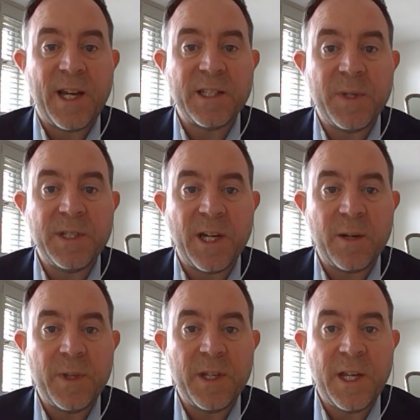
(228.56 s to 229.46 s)
has been
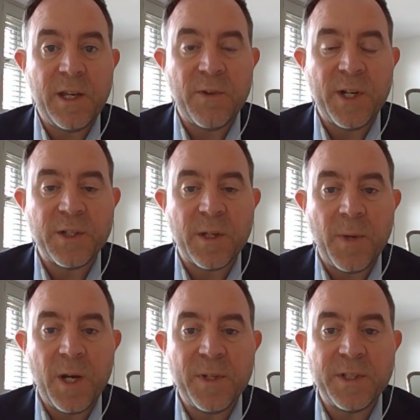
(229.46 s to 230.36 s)
done within E U REACH at the
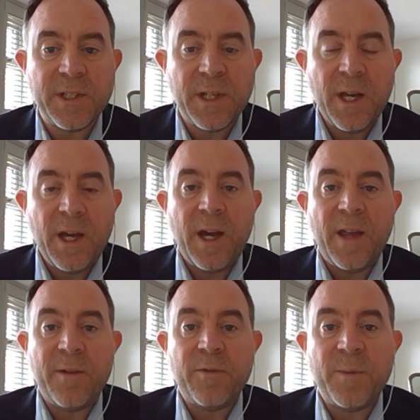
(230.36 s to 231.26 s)
moment.
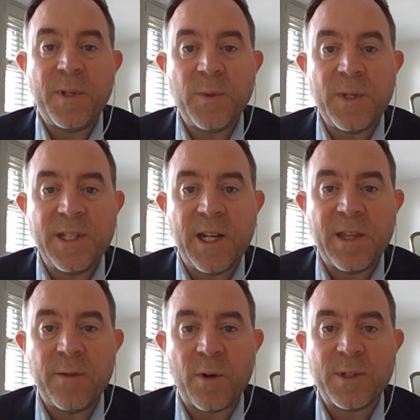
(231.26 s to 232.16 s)
And then from the
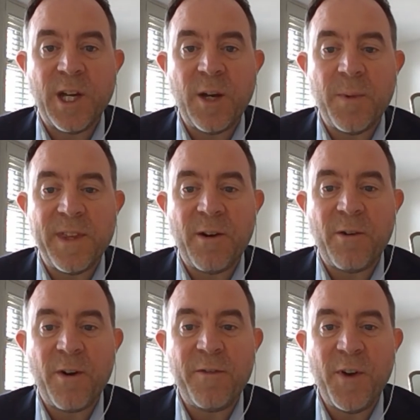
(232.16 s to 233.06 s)
twenty-eighth of October, there
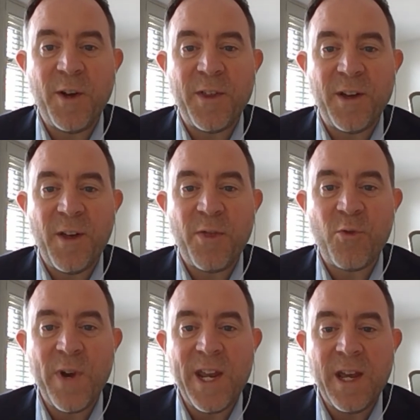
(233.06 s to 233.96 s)
are a further
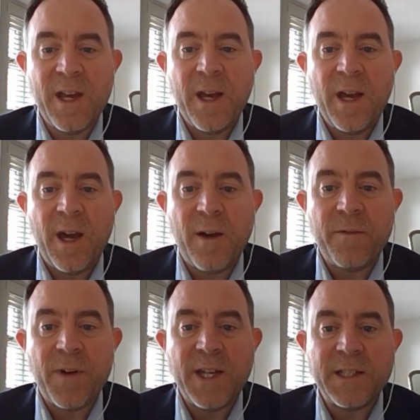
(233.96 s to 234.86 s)
three uh,
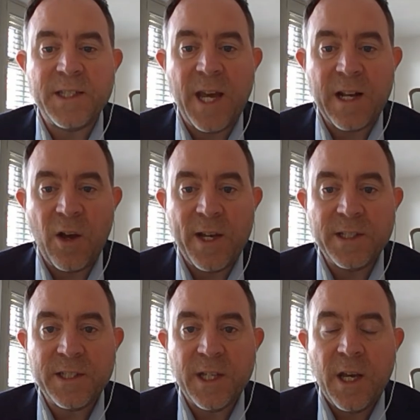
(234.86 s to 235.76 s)
phased
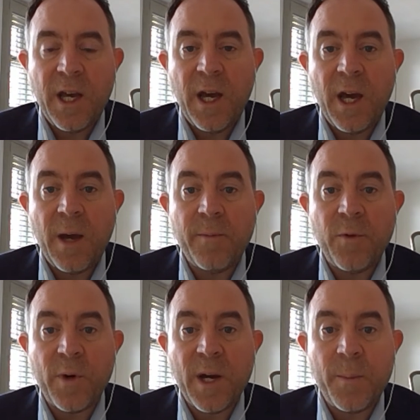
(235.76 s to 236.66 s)
deadlines um,
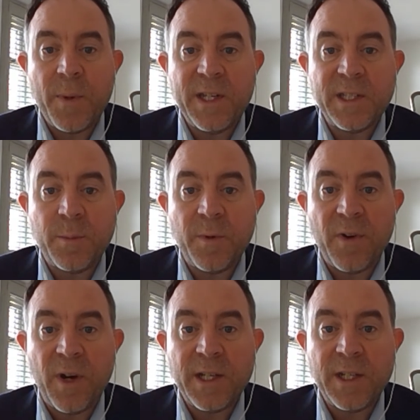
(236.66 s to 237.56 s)
for companies to
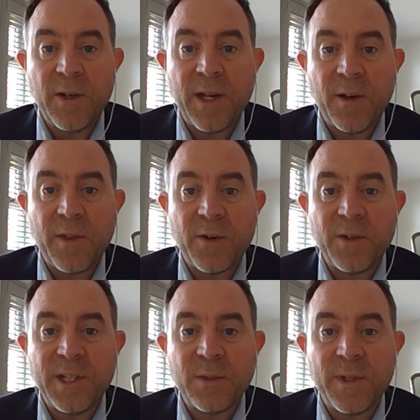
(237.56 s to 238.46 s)
provide U K
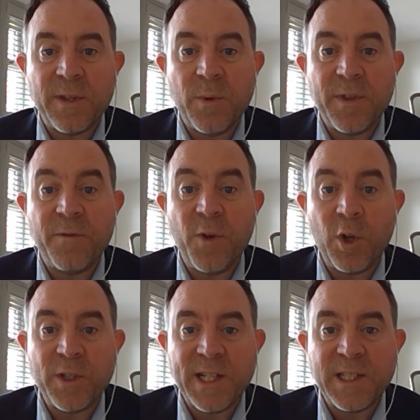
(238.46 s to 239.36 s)
authorities with, with the
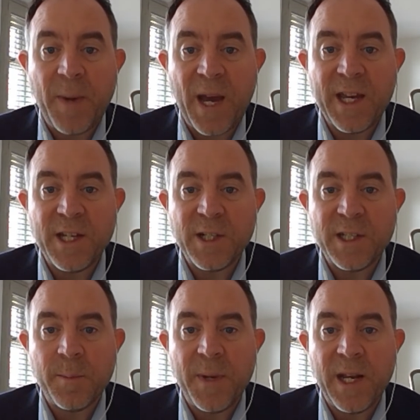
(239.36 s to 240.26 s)
full data package
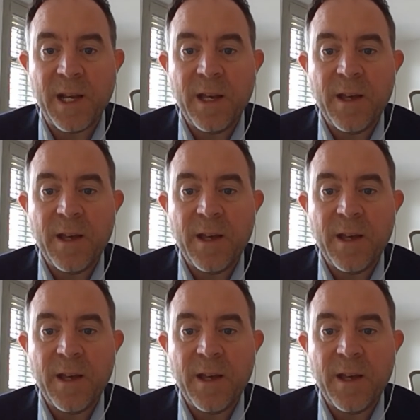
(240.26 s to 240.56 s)
underpinning